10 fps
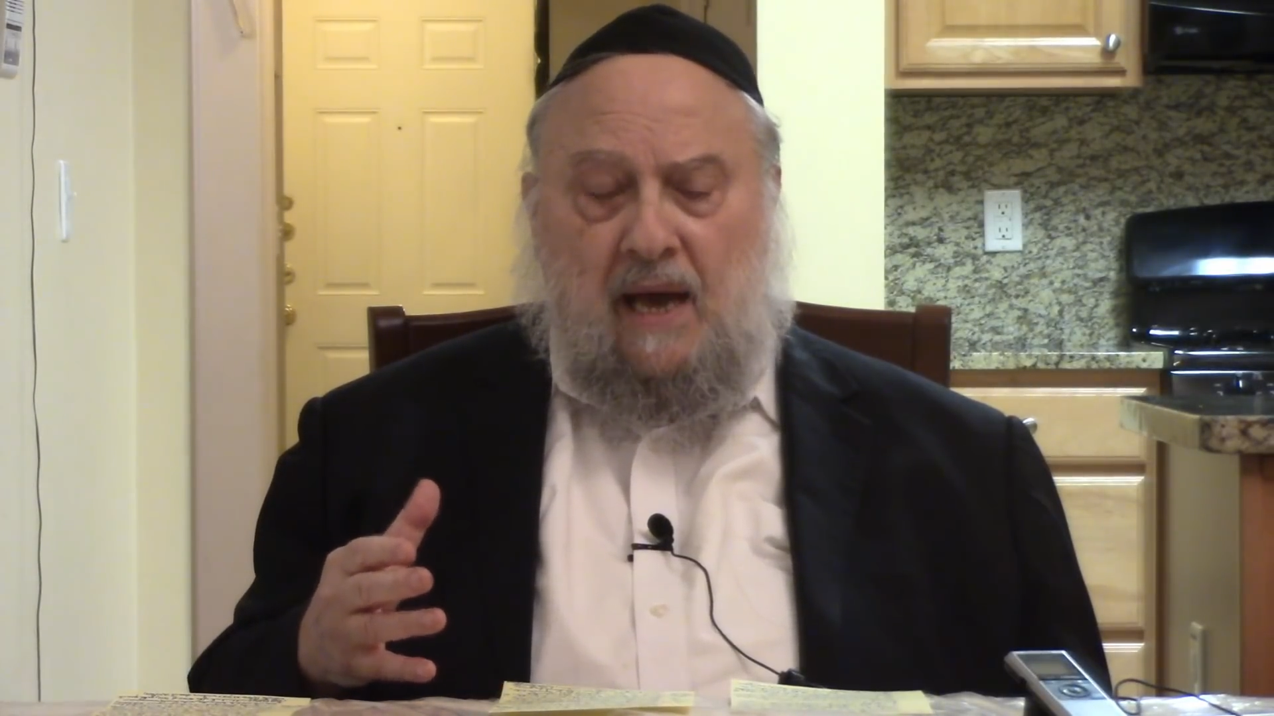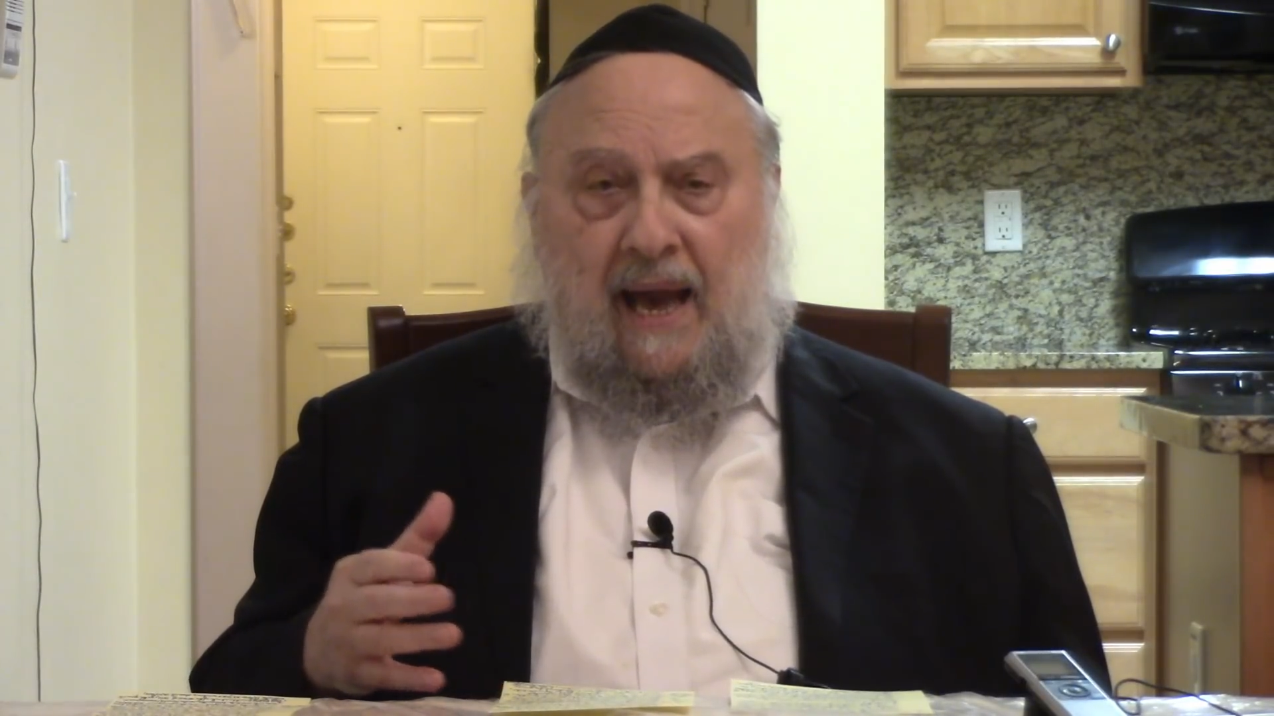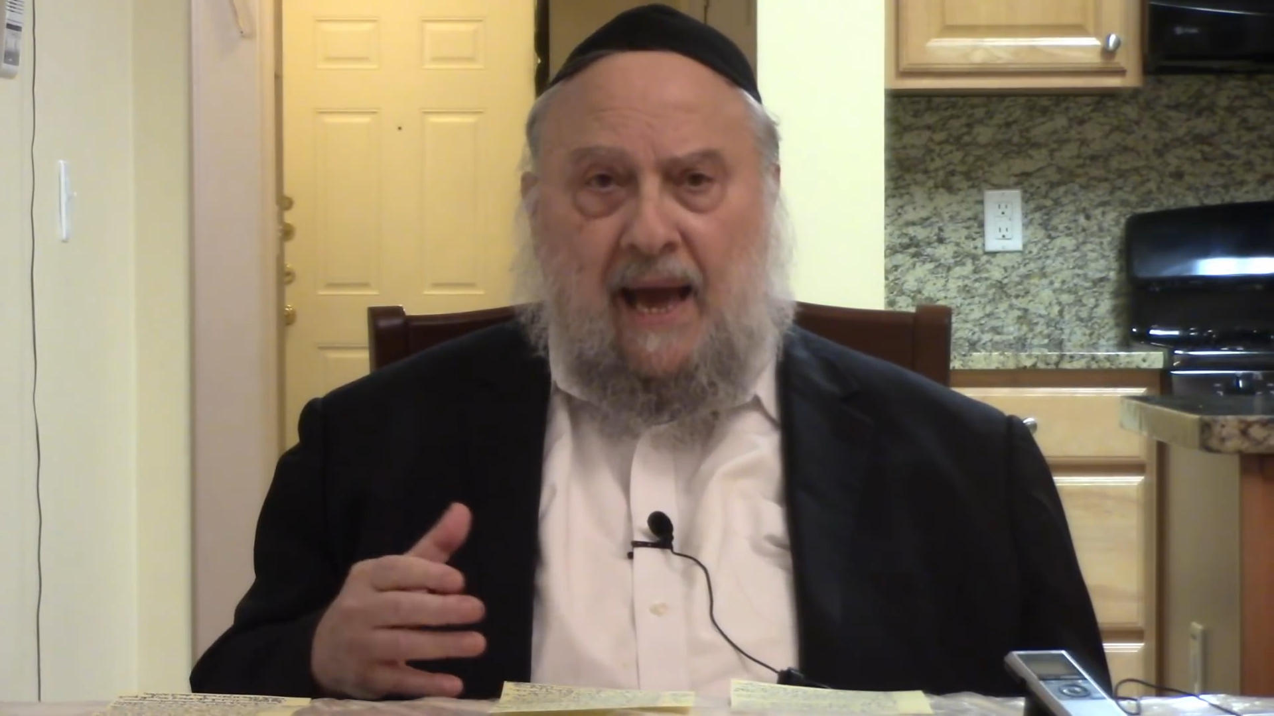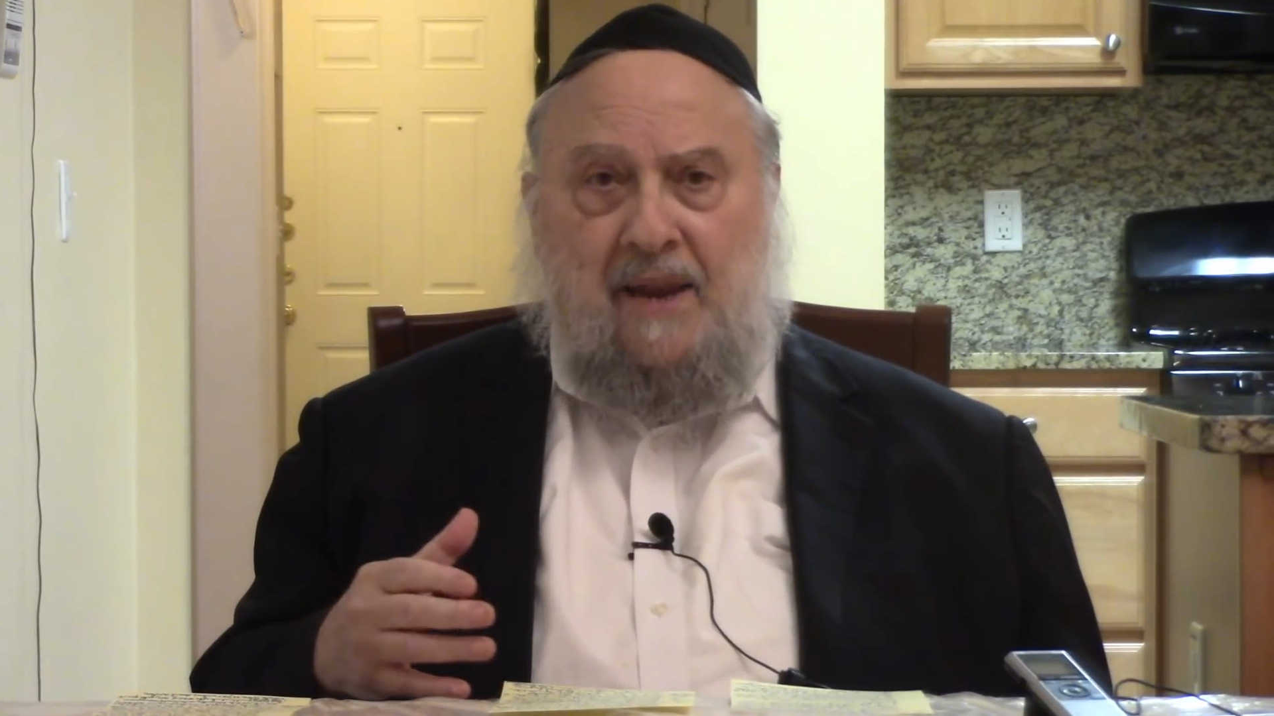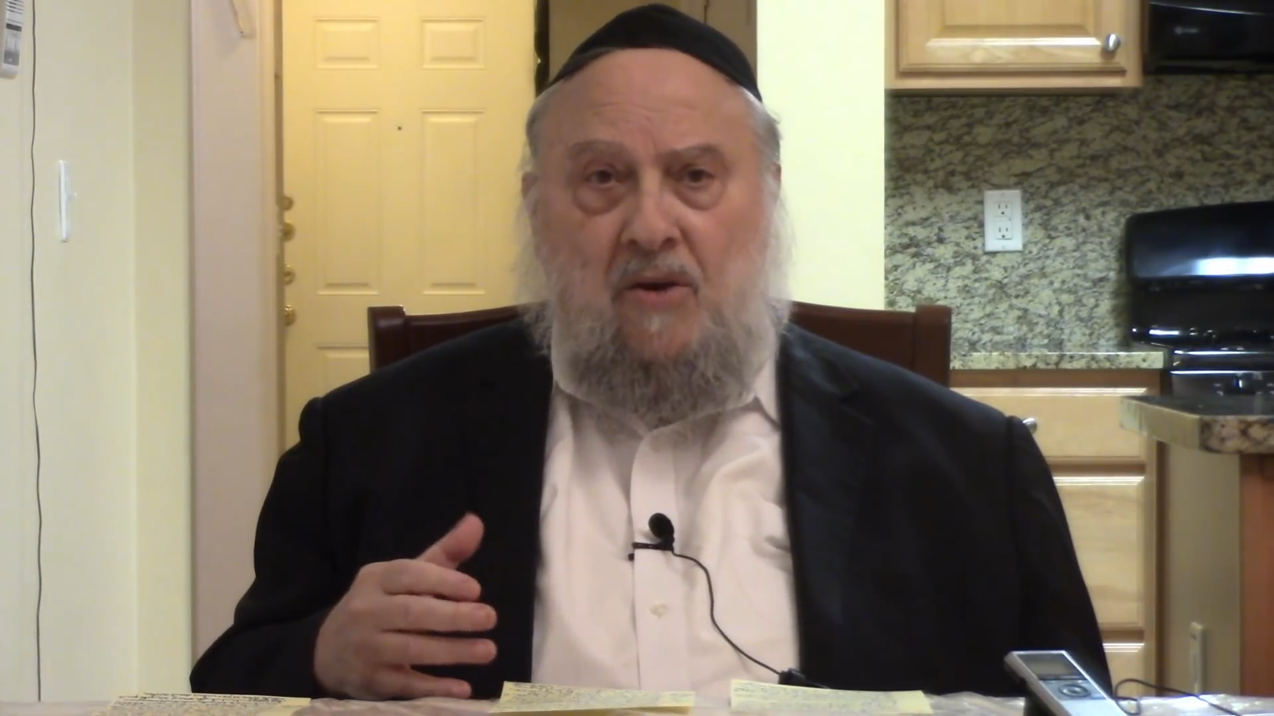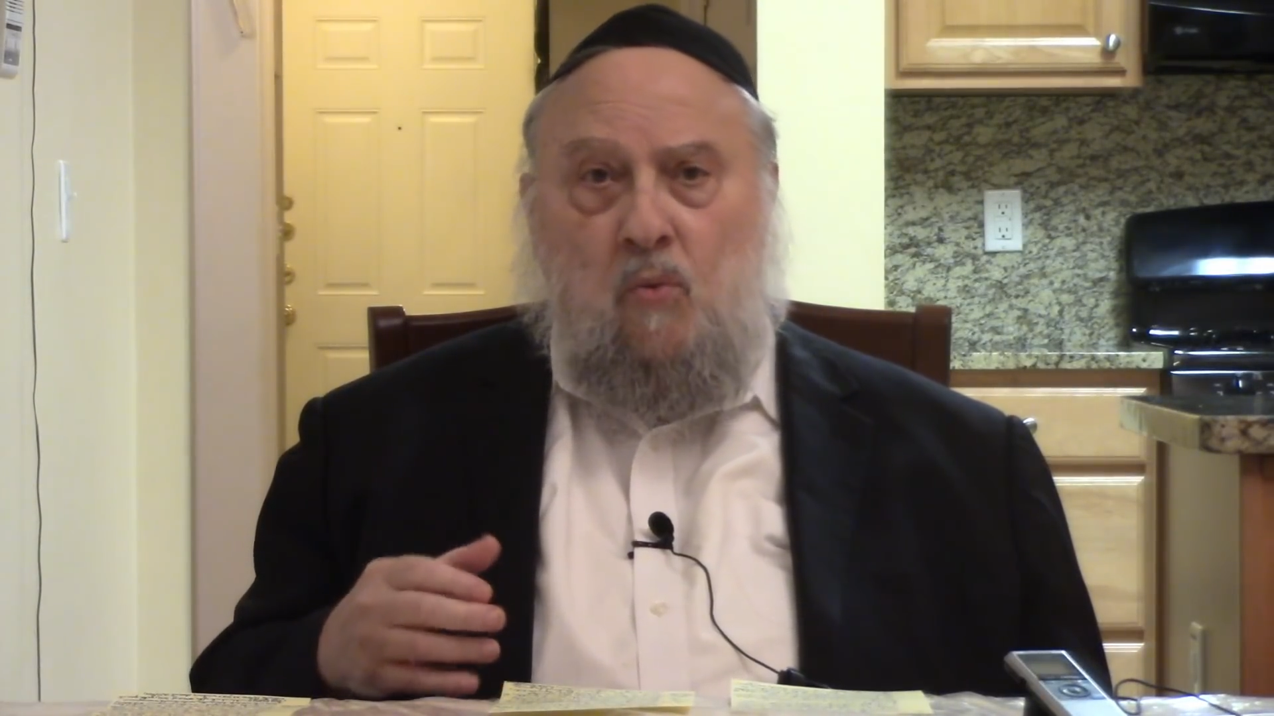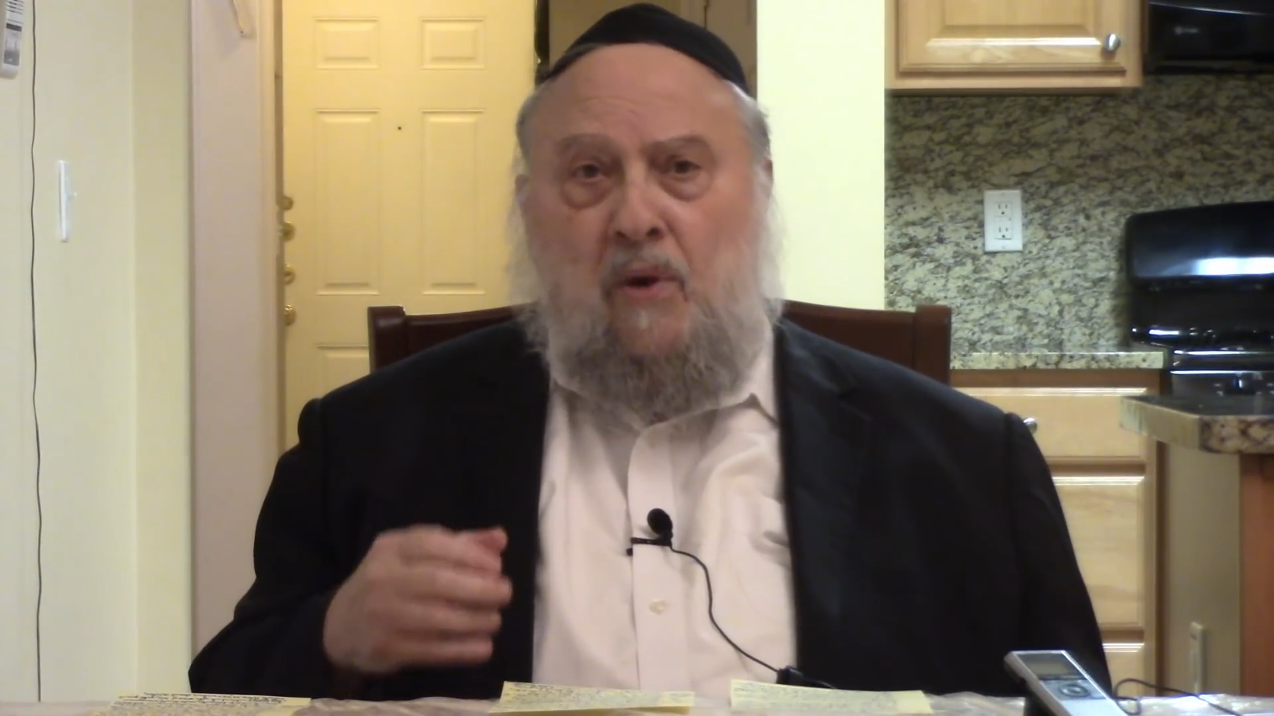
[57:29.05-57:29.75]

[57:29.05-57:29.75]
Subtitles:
And